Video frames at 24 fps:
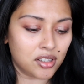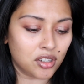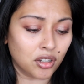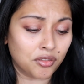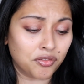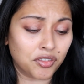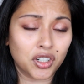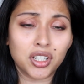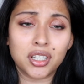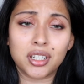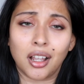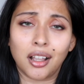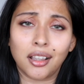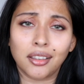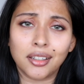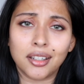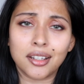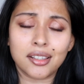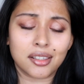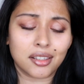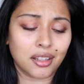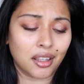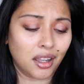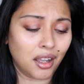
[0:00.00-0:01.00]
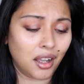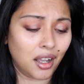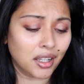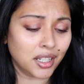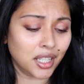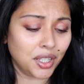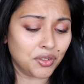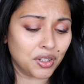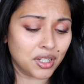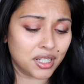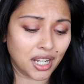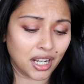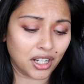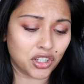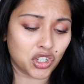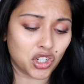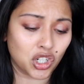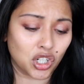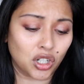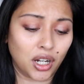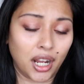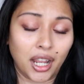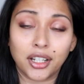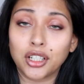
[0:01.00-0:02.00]
good for dullness, uneven
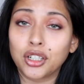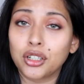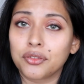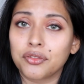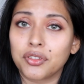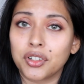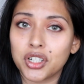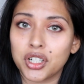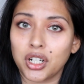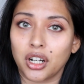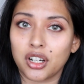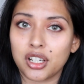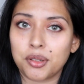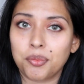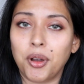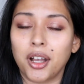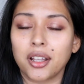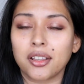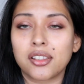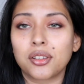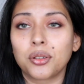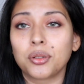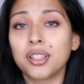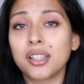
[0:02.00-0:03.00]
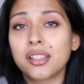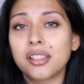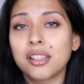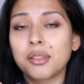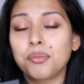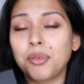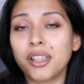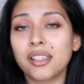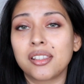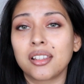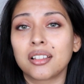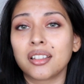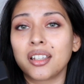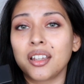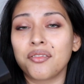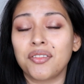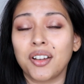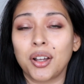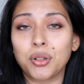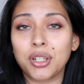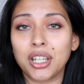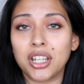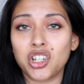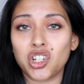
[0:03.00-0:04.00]
texture, and good for dark spots. So this is basically a
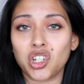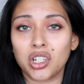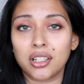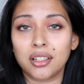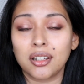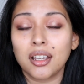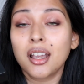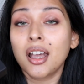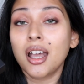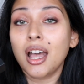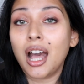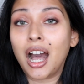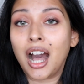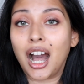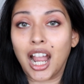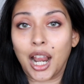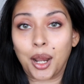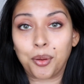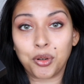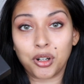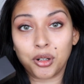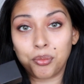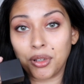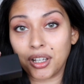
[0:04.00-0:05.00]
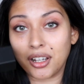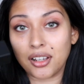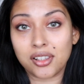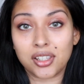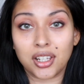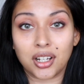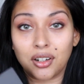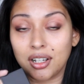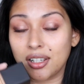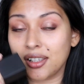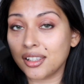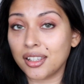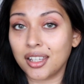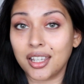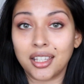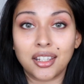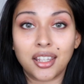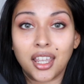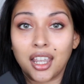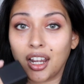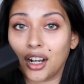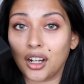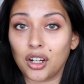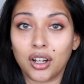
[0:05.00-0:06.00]
foundation hybrid because there is
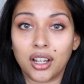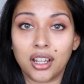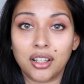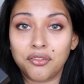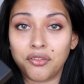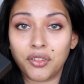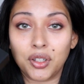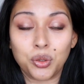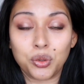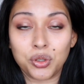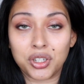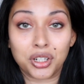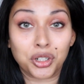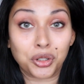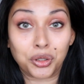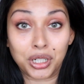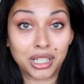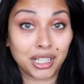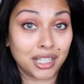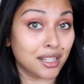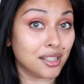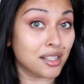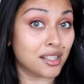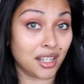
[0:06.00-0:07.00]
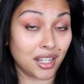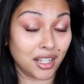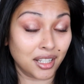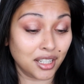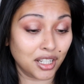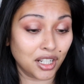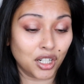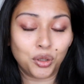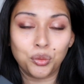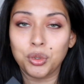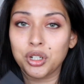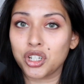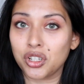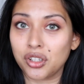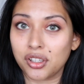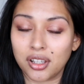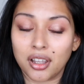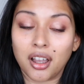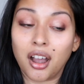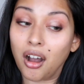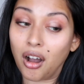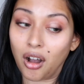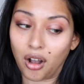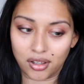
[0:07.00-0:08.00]
skincare infused ingredients in here, which is
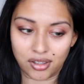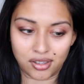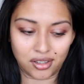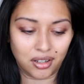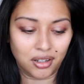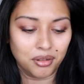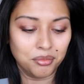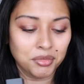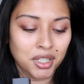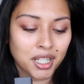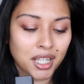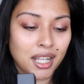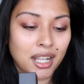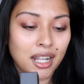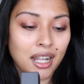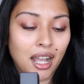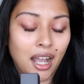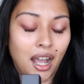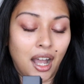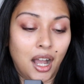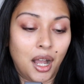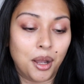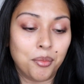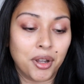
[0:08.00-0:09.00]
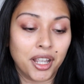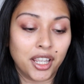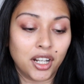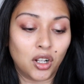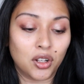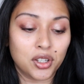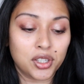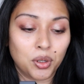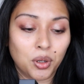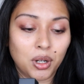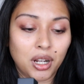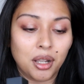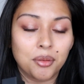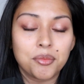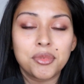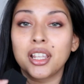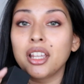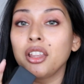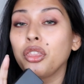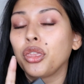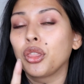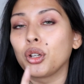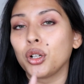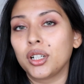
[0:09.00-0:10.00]
awesome. It also comes
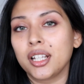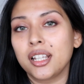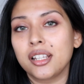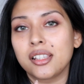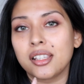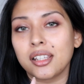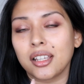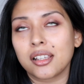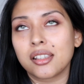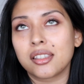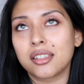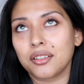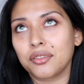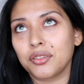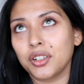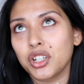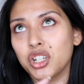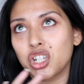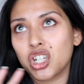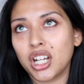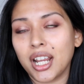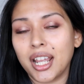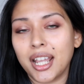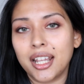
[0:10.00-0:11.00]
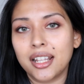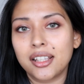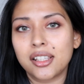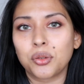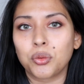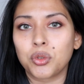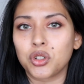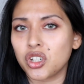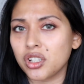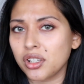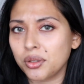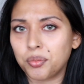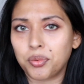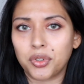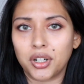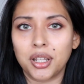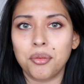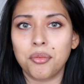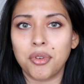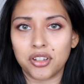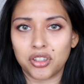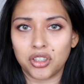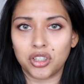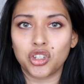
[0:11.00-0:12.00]
in 36 different shades, which is pretty
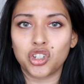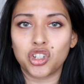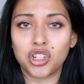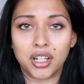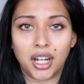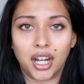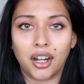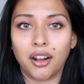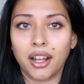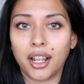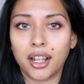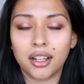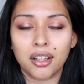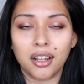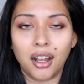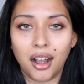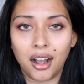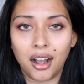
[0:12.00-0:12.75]
much the generic